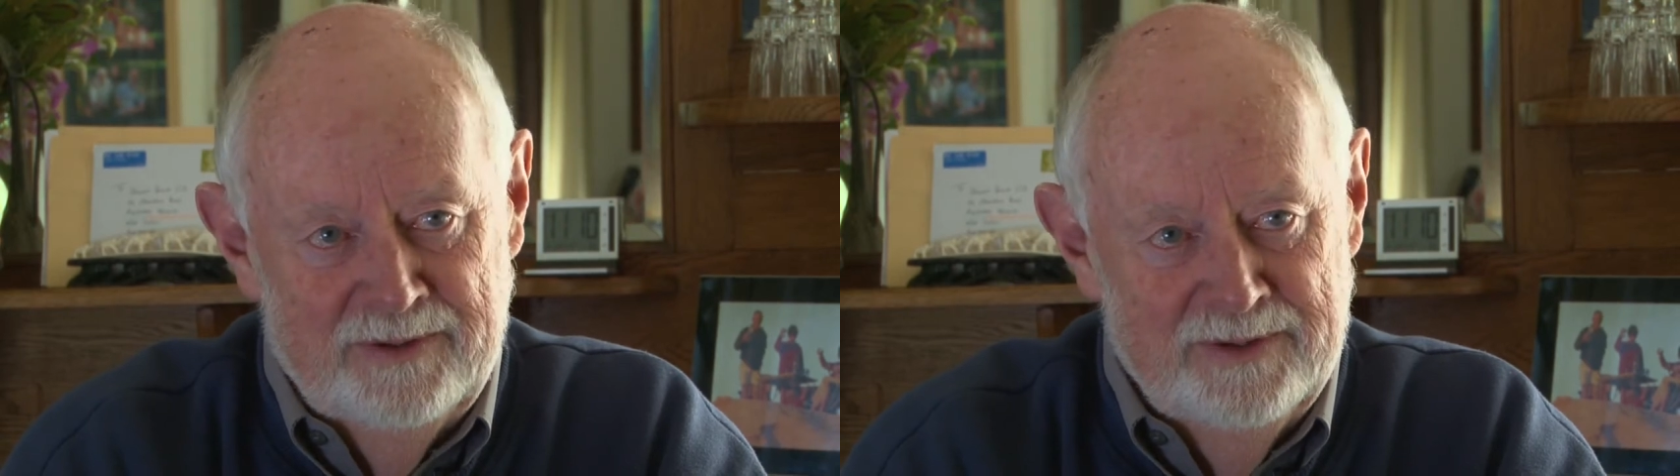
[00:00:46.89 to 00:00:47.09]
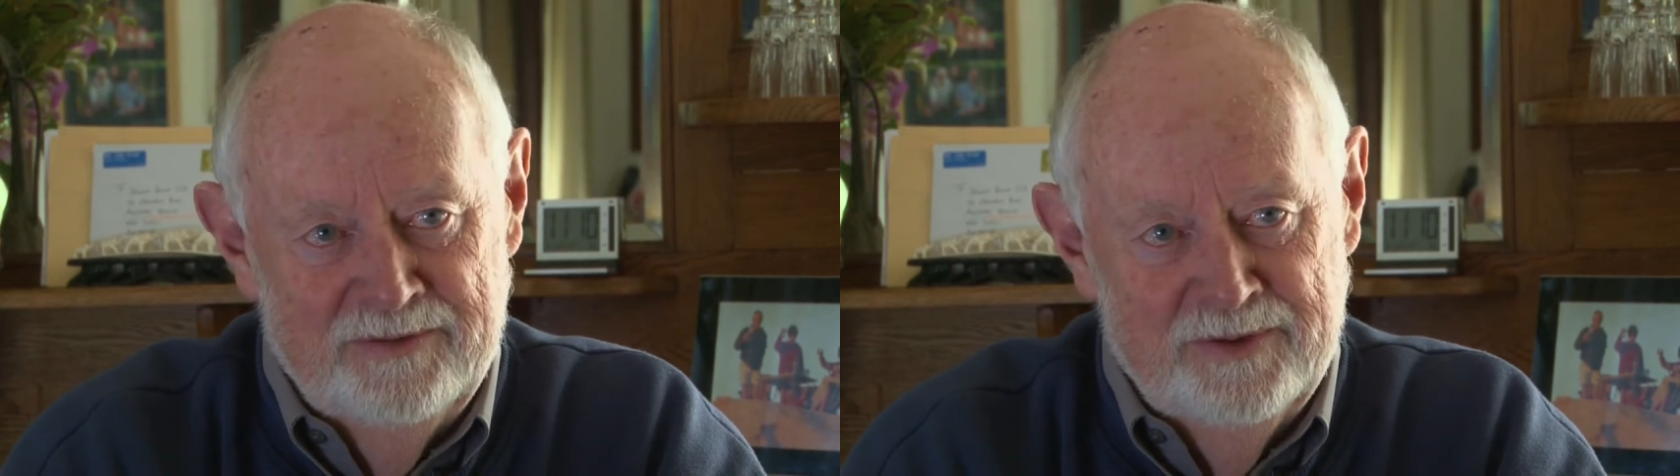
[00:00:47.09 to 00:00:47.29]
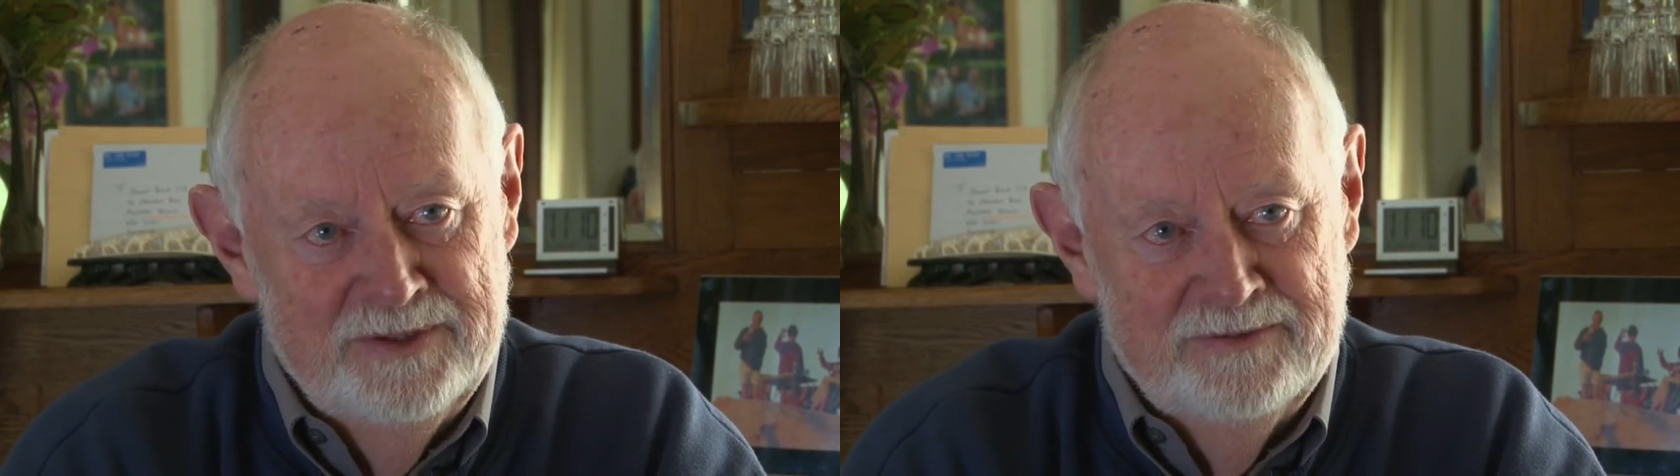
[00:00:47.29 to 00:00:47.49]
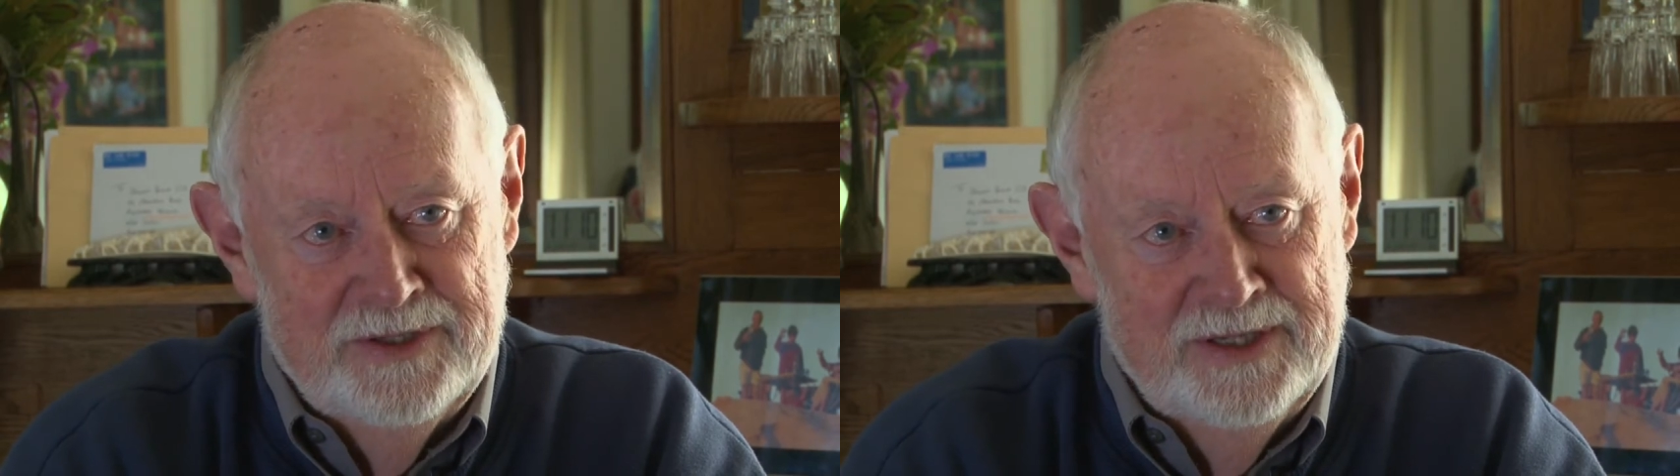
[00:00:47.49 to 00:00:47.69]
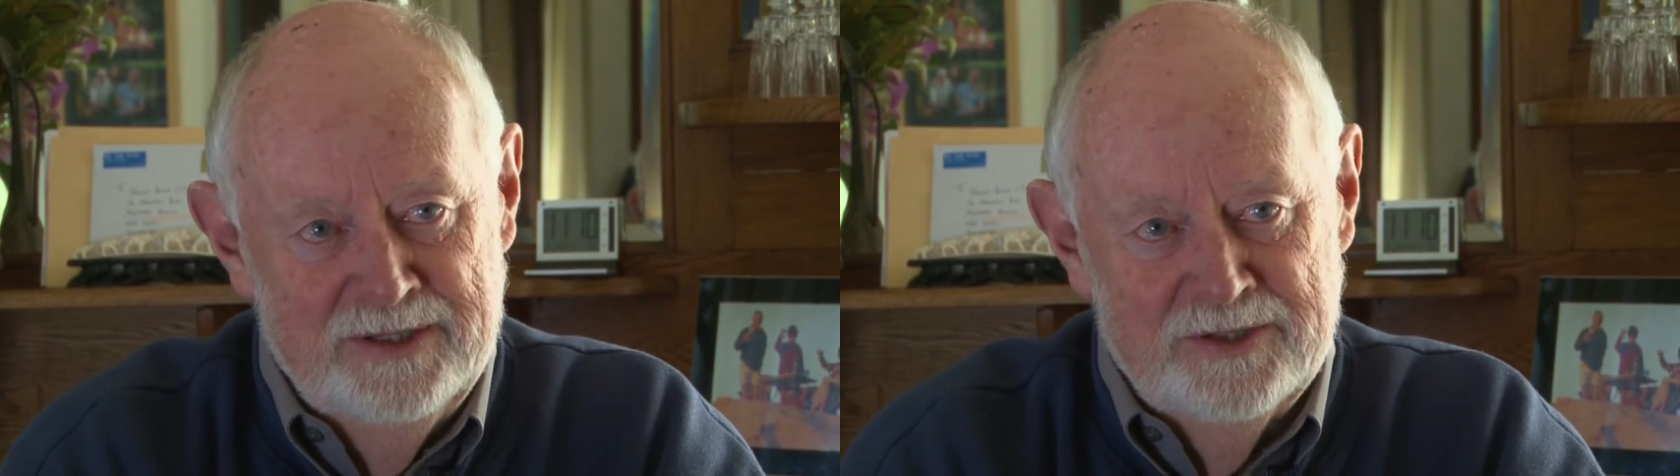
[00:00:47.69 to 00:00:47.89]
on the verge of
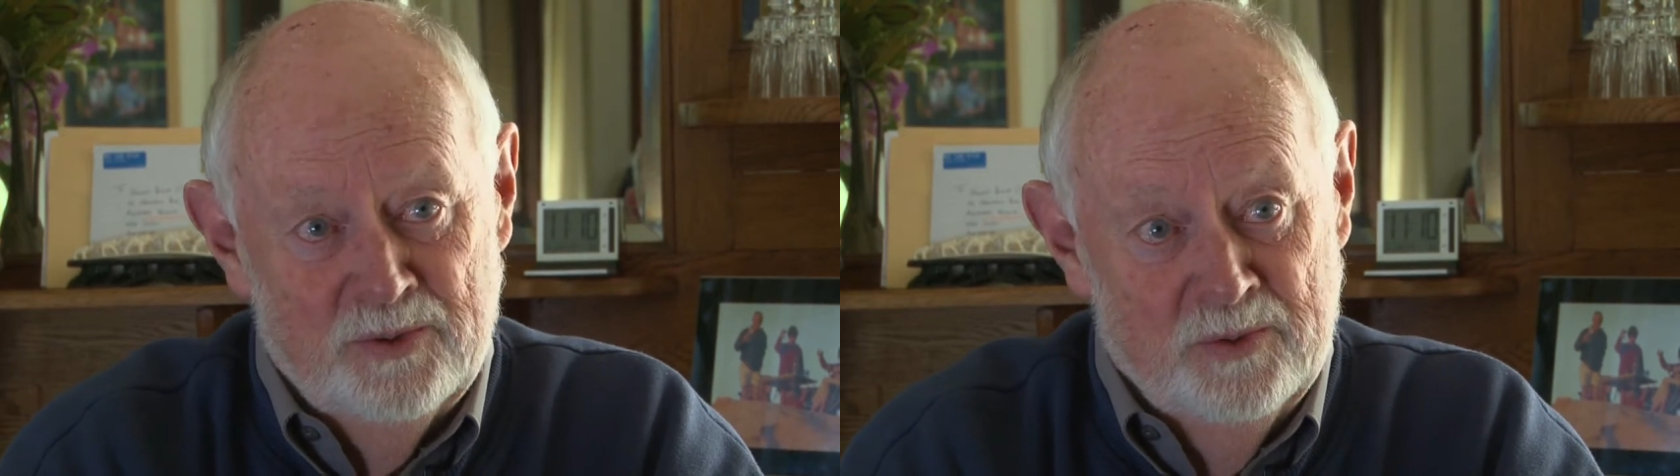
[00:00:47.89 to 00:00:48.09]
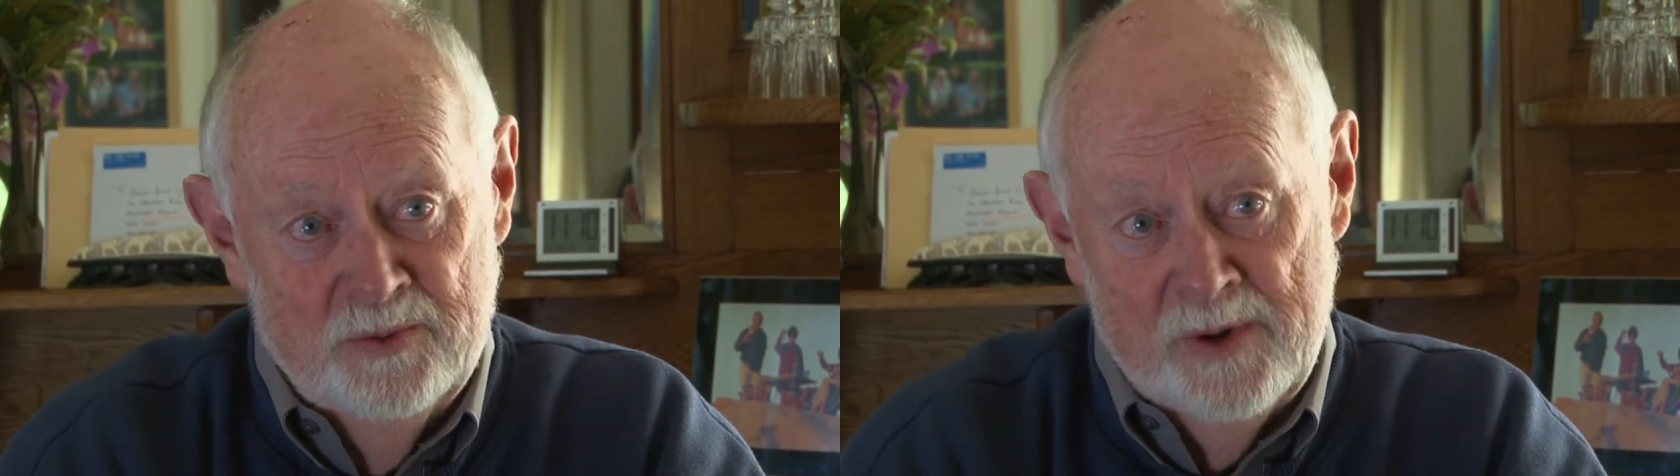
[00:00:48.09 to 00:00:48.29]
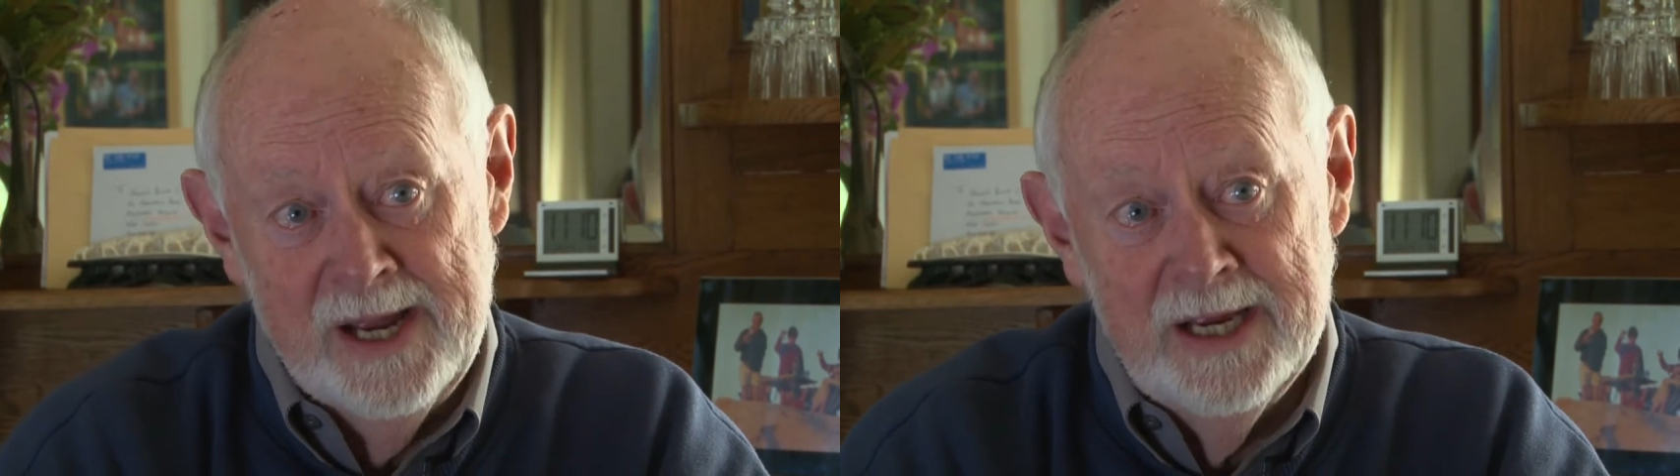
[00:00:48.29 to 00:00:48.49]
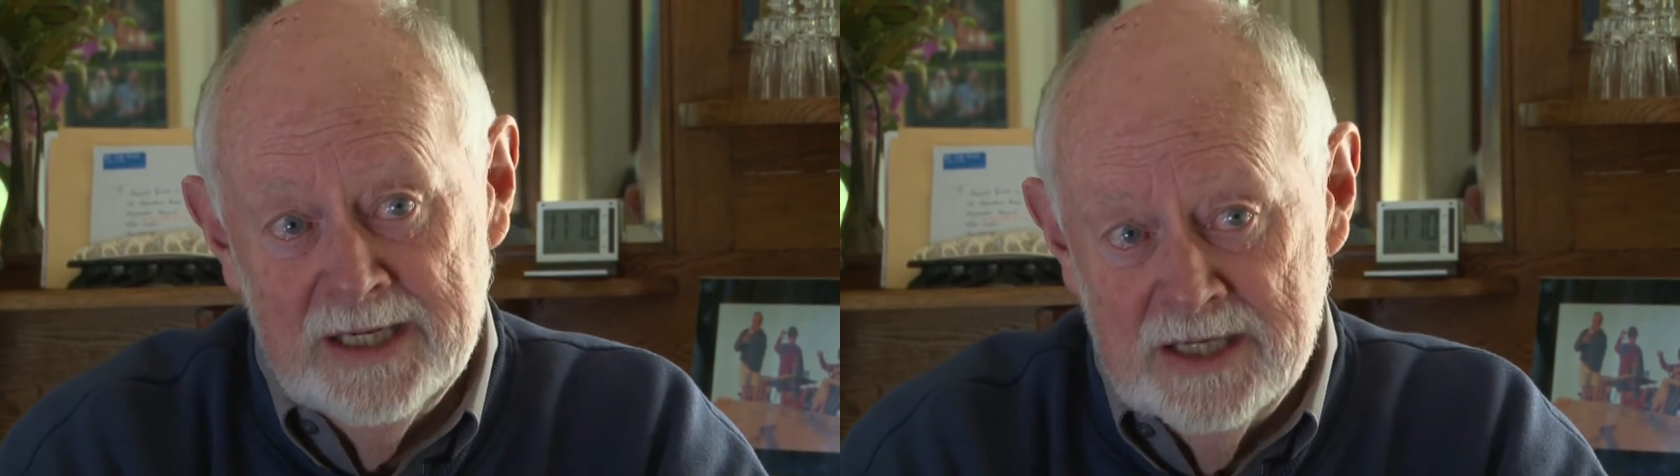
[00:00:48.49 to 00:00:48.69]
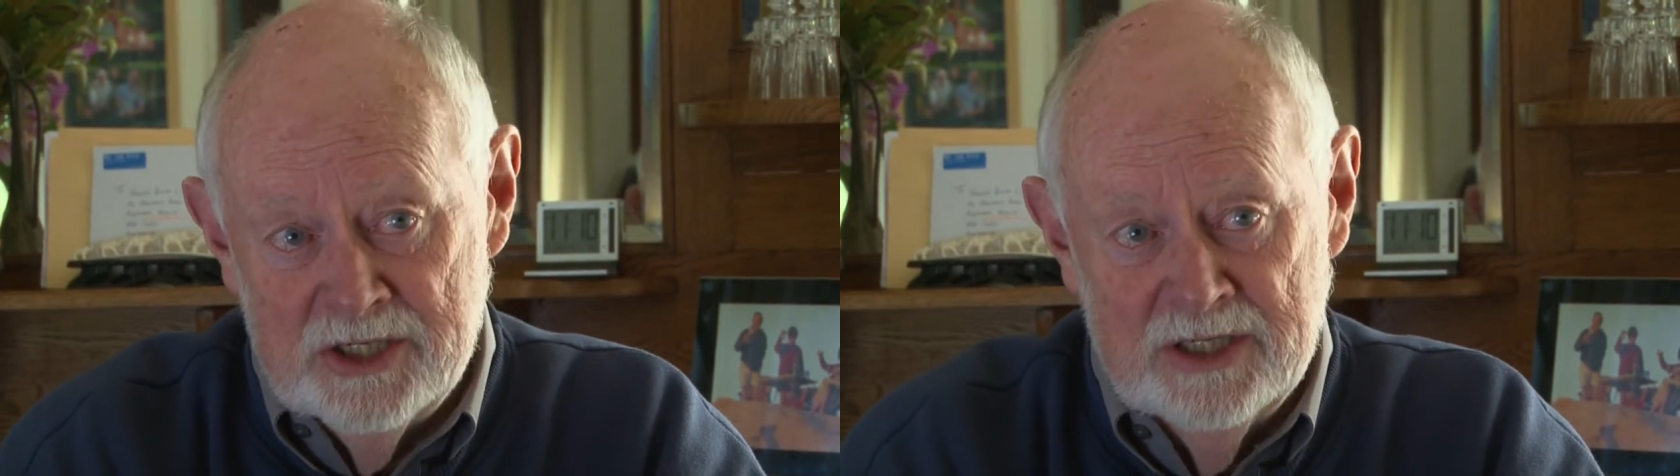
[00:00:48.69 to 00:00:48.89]
tears or
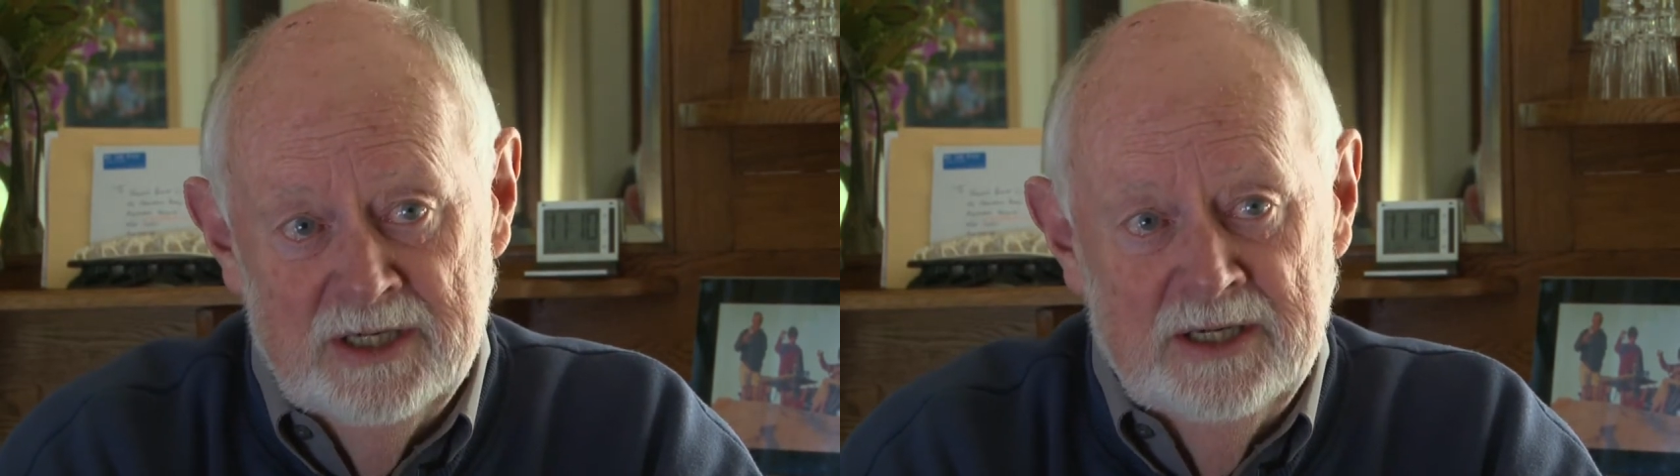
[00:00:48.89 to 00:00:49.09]
rage.